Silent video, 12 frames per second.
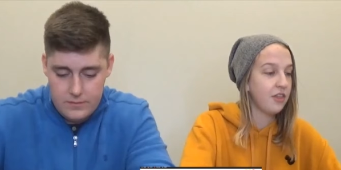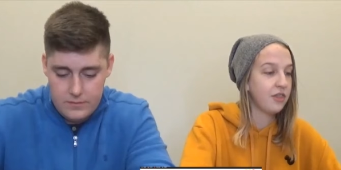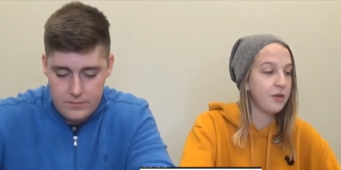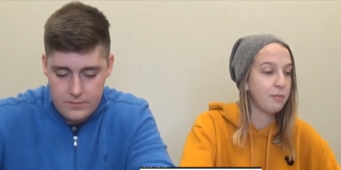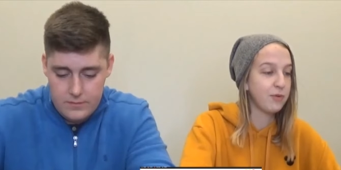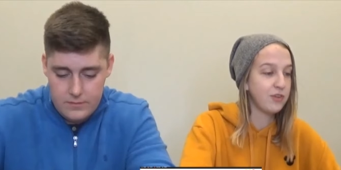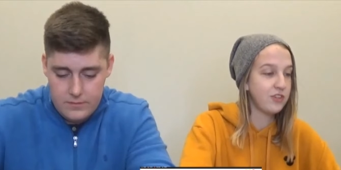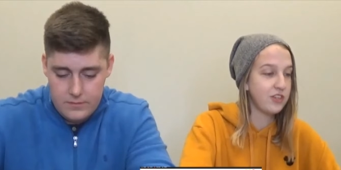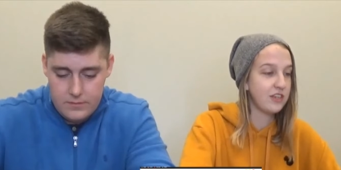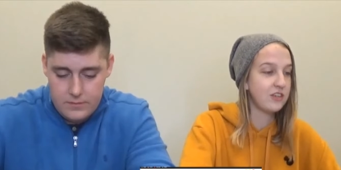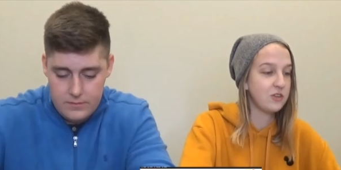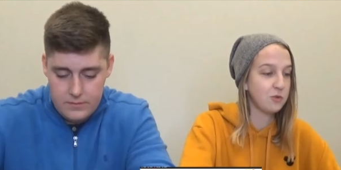Speaker 1: the
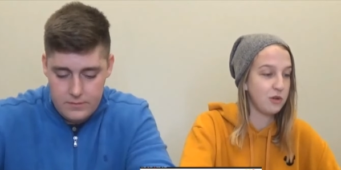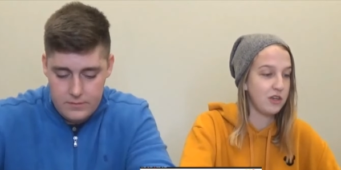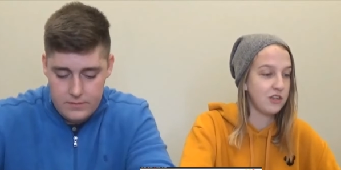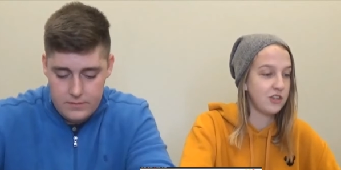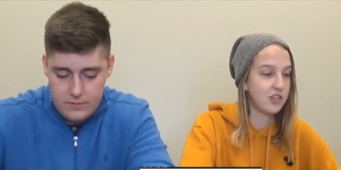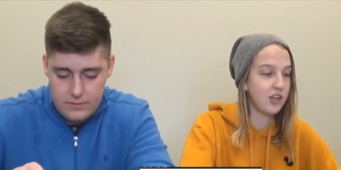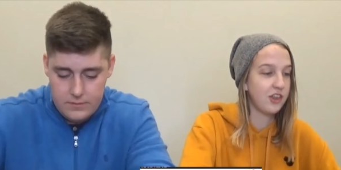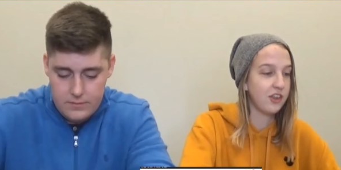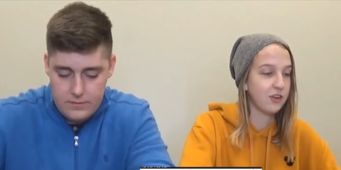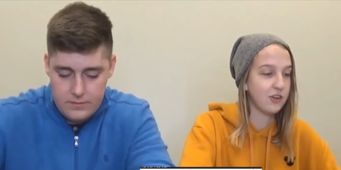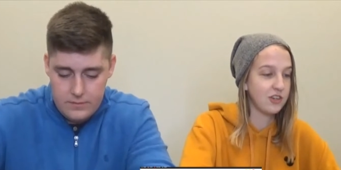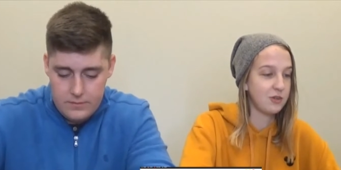Princess Switch, The
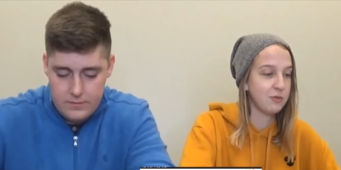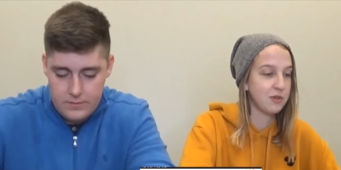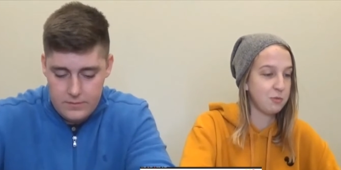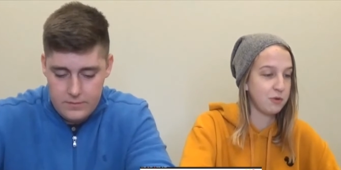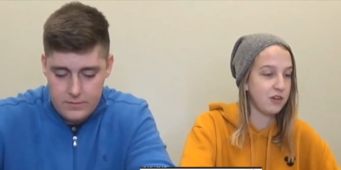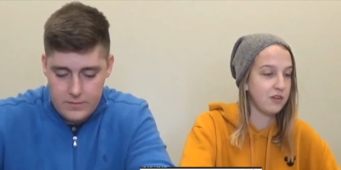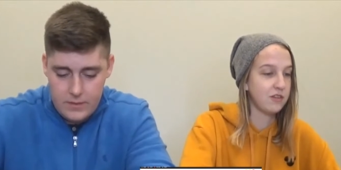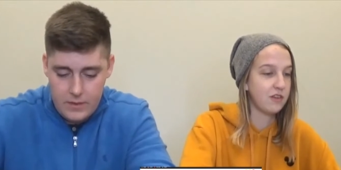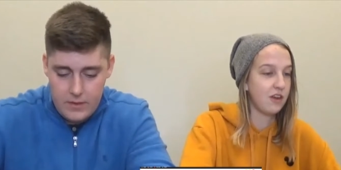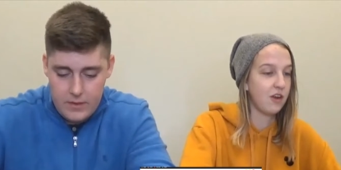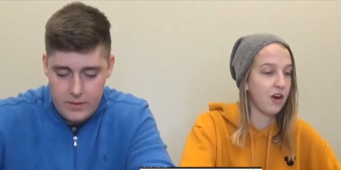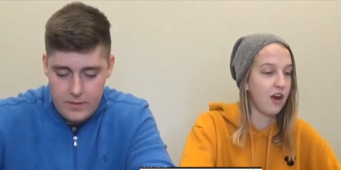Christmas
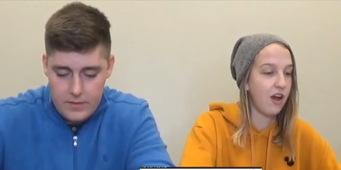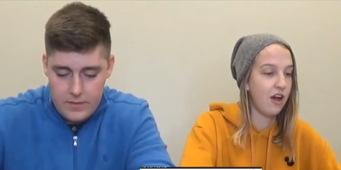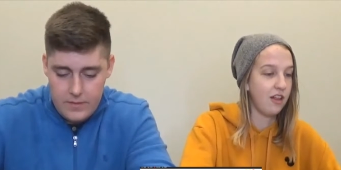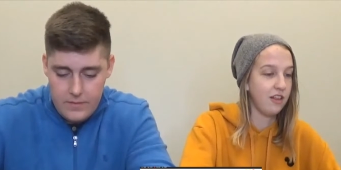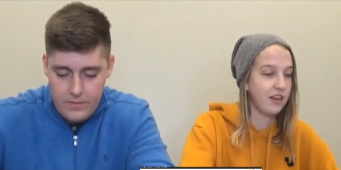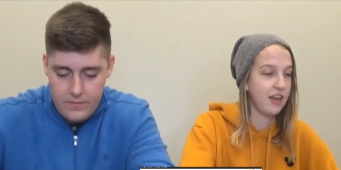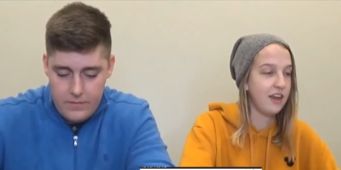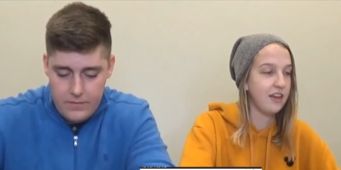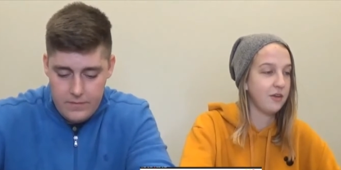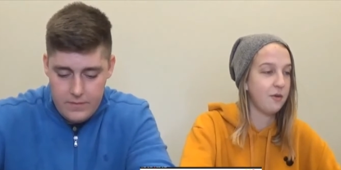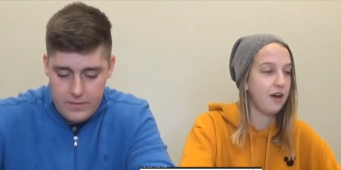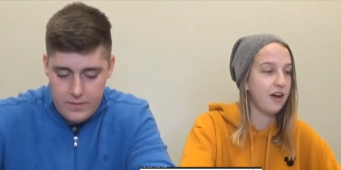Prince, or Holiday in
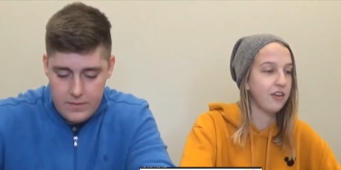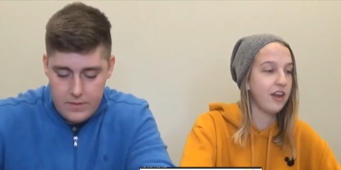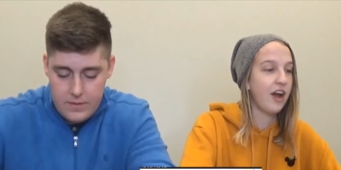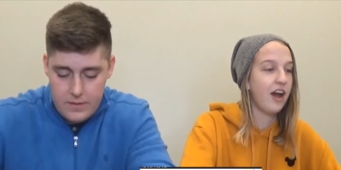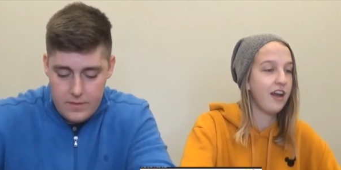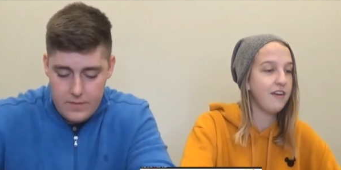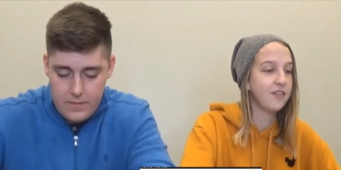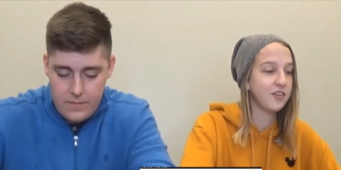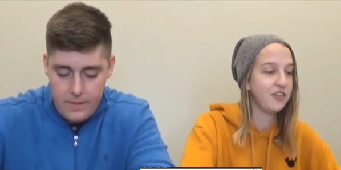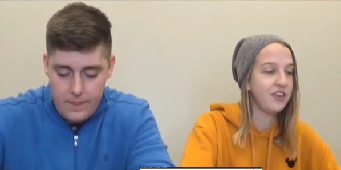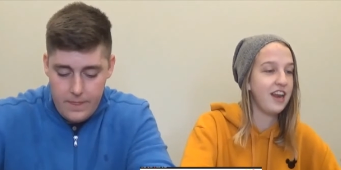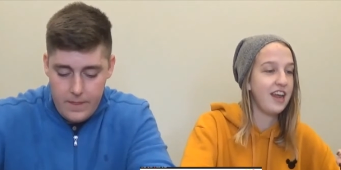the Wild. Now, I haven't
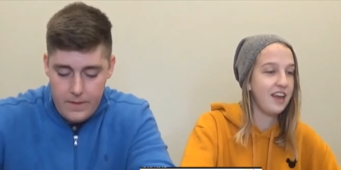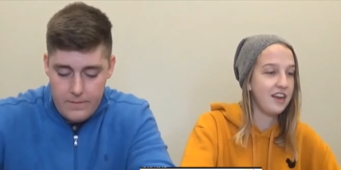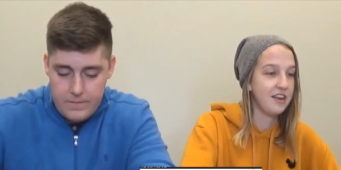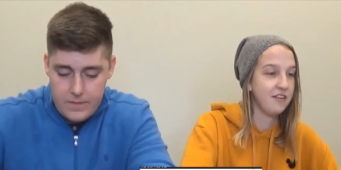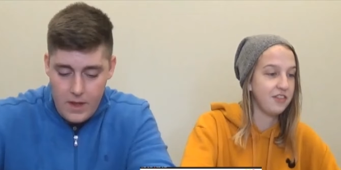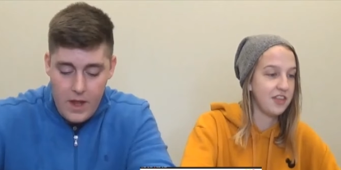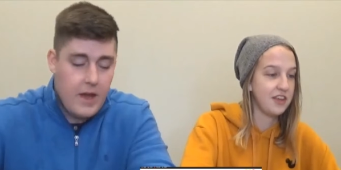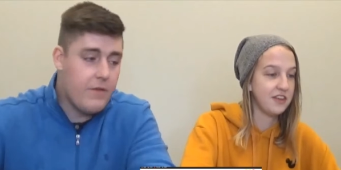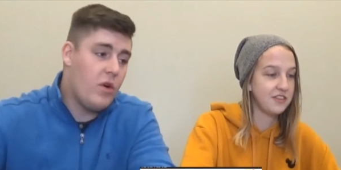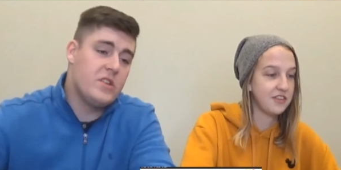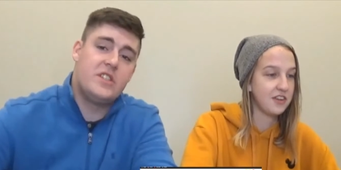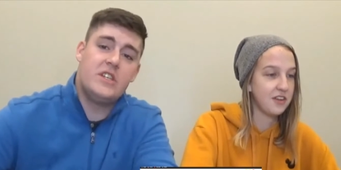seen any.
Speaker 2: I have
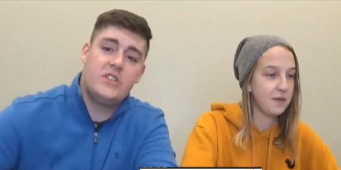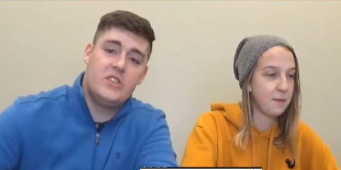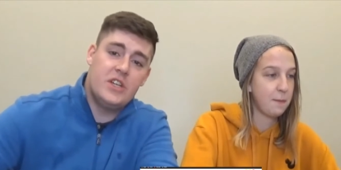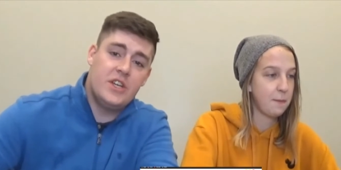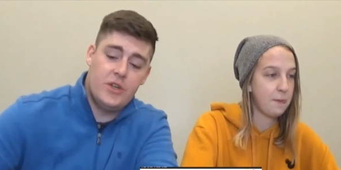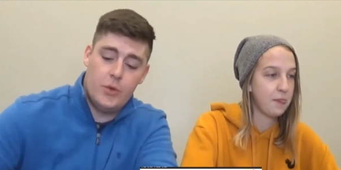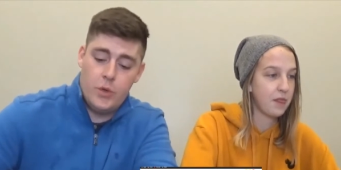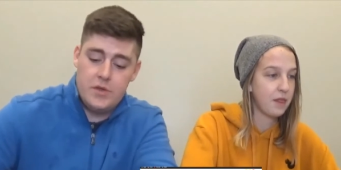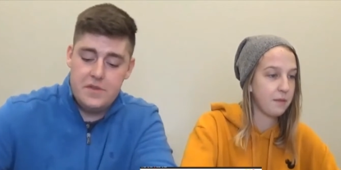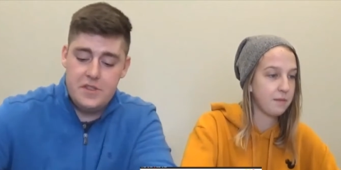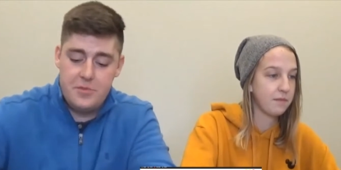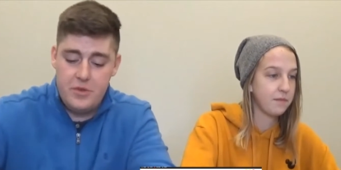watched a singular one
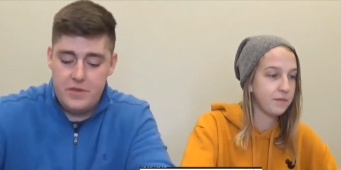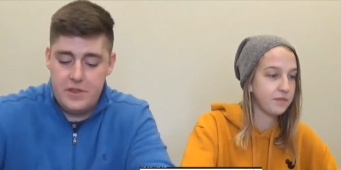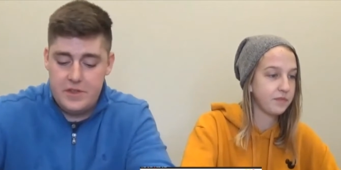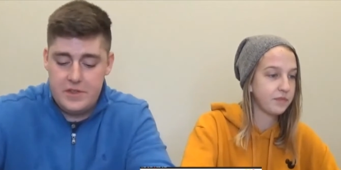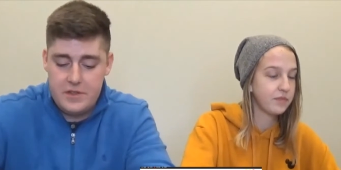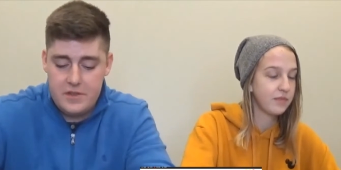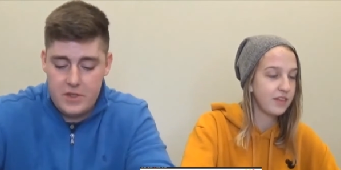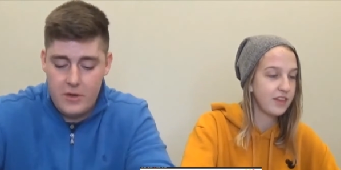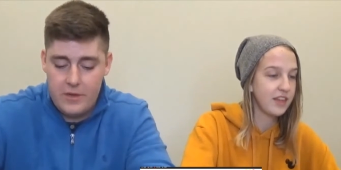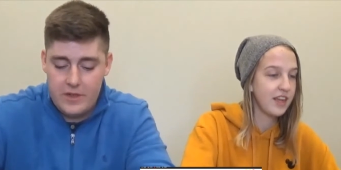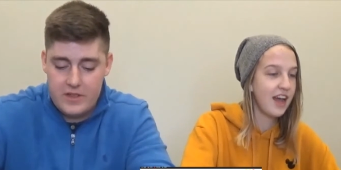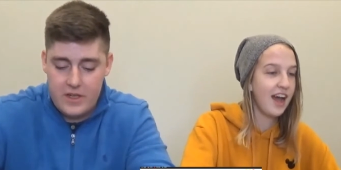of these movies, so I'm
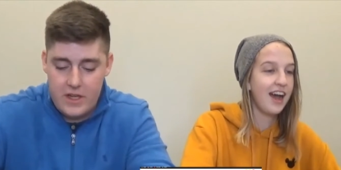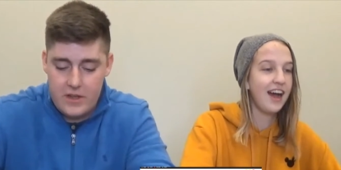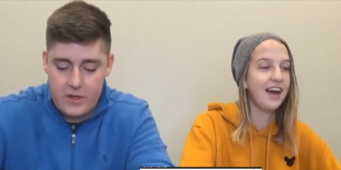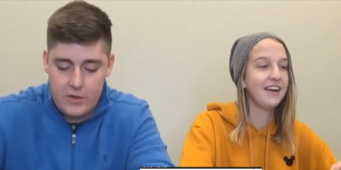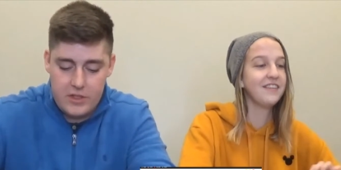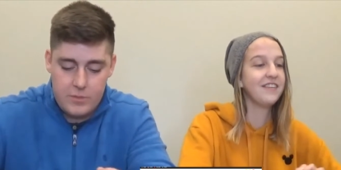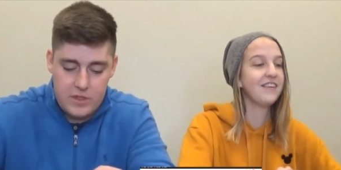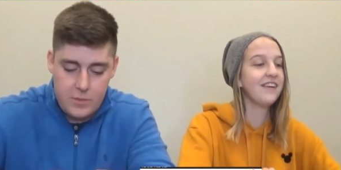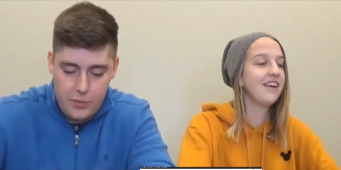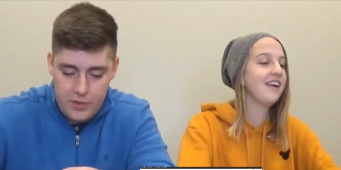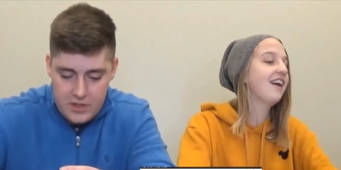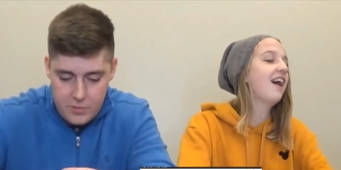gonna say The uh. Christmas
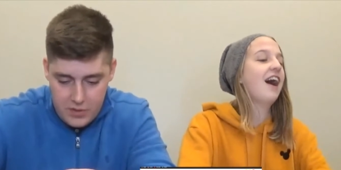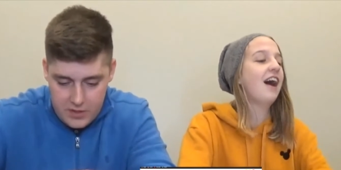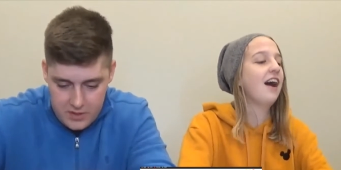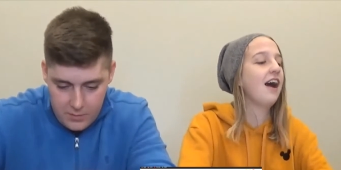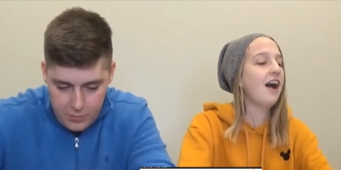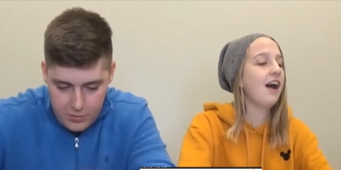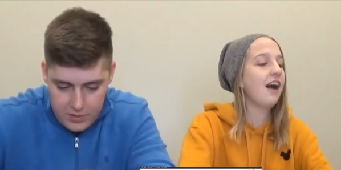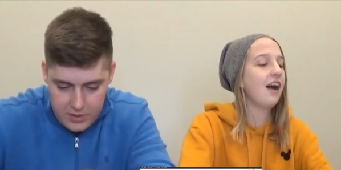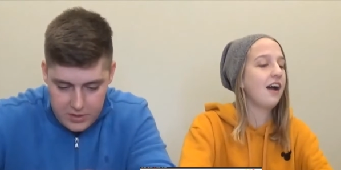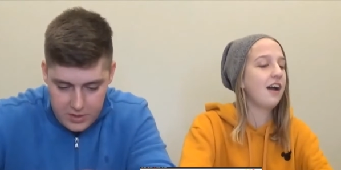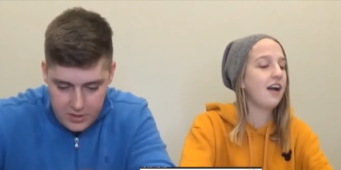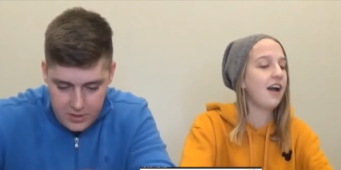Prince because I'm pretty
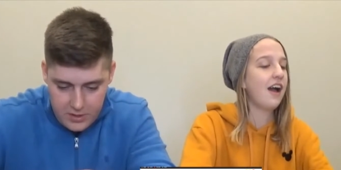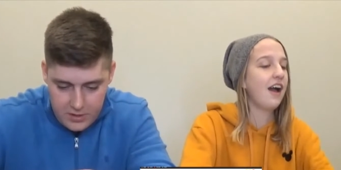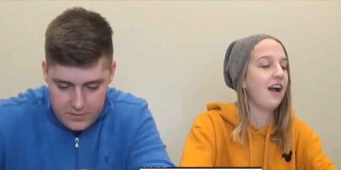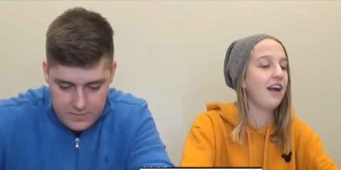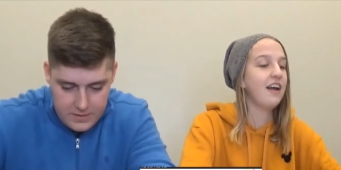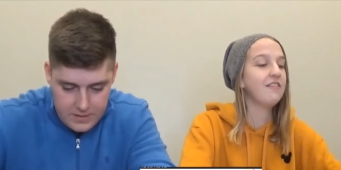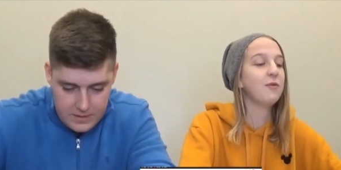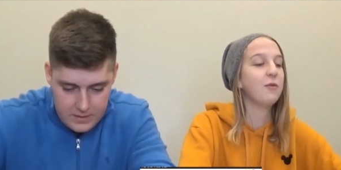sure. I
Speaker 1: haven't